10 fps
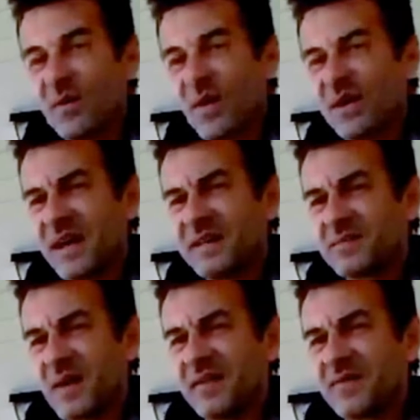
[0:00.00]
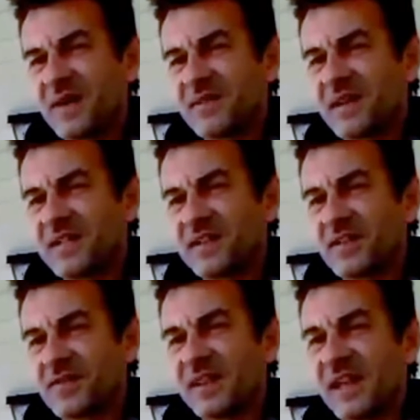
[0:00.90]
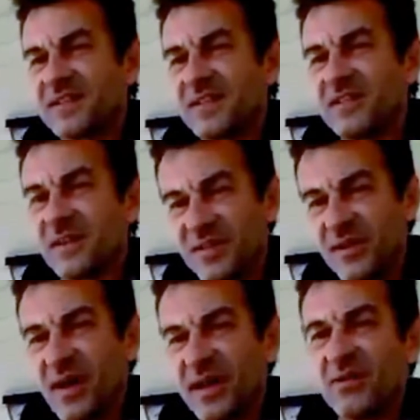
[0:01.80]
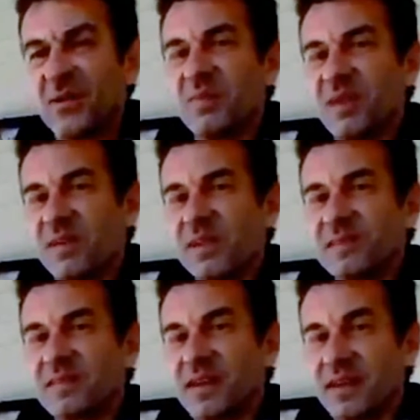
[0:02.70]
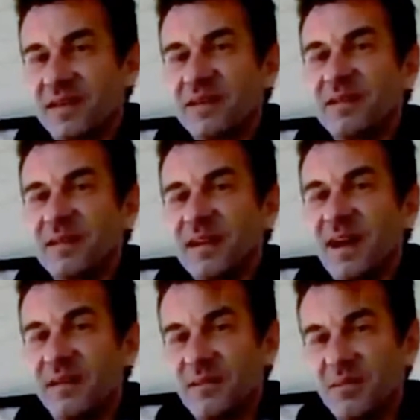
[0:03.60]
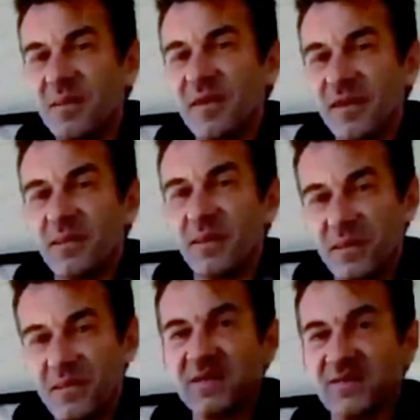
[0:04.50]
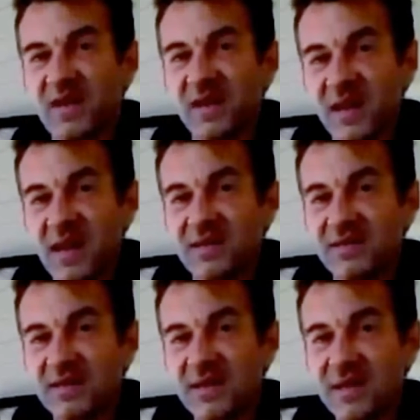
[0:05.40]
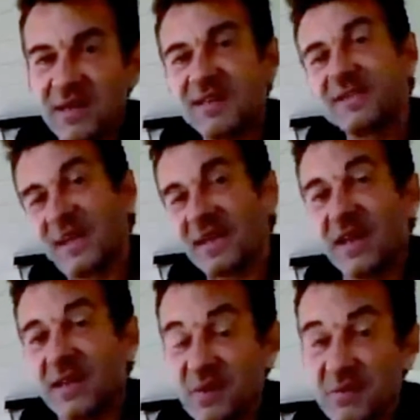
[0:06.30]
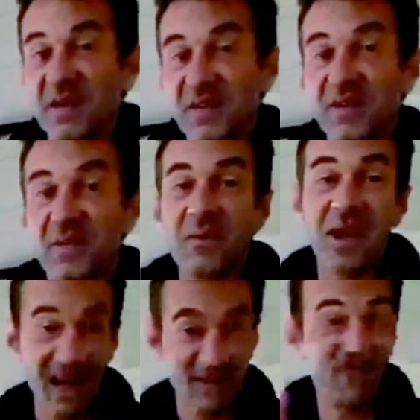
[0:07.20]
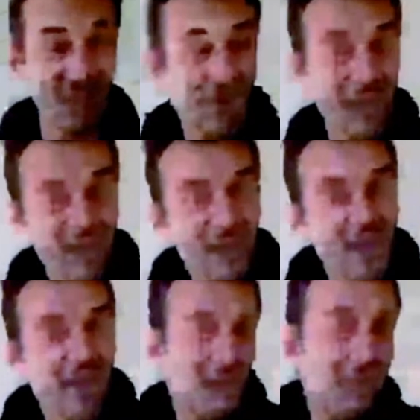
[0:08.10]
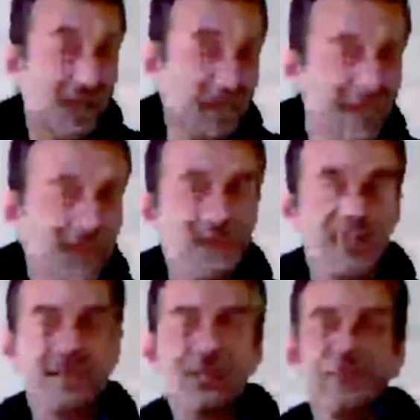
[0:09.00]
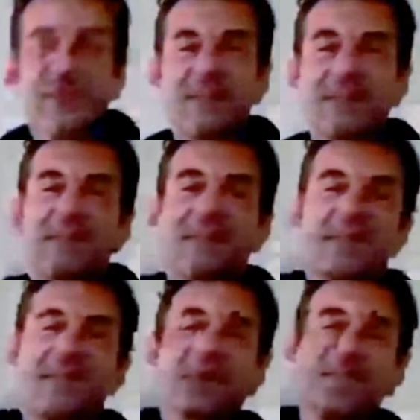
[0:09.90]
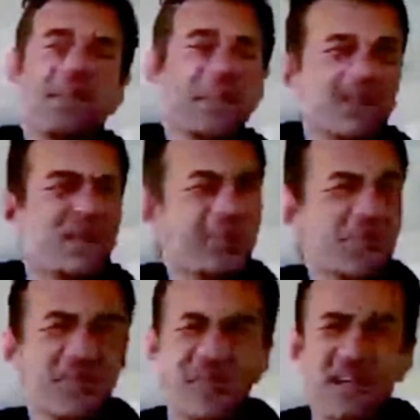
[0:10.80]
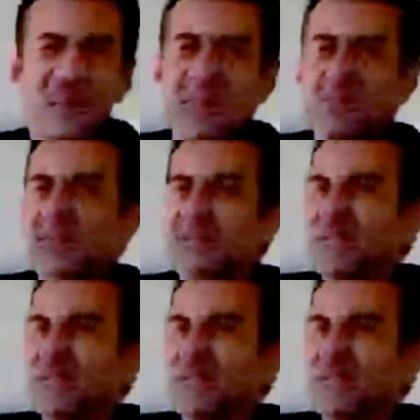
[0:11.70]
one nice benefit of the digital relationship two honeymoon periods. Huh? Honeymoon period when we meet and fall in love, second honeymoon period when we actually meet. And so that's an interesting dynamic.